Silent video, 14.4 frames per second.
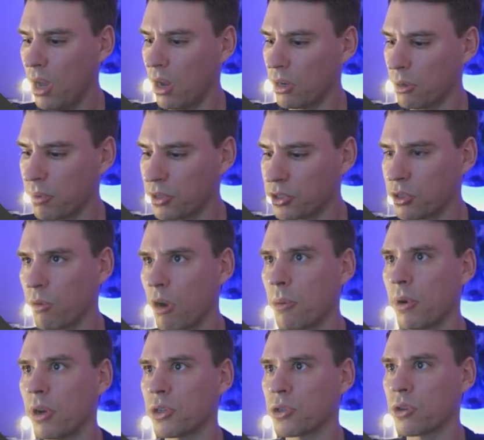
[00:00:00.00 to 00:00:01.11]
I'm gonna press the
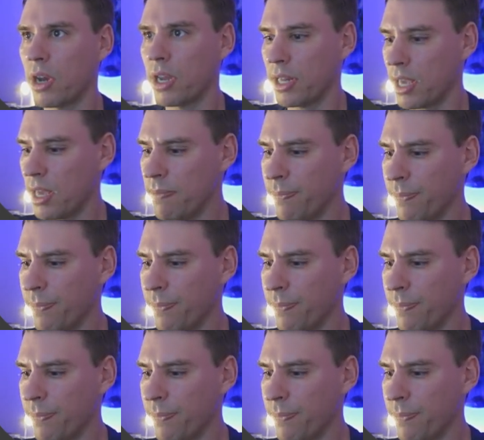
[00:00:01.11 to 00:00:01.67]
robot and try it again.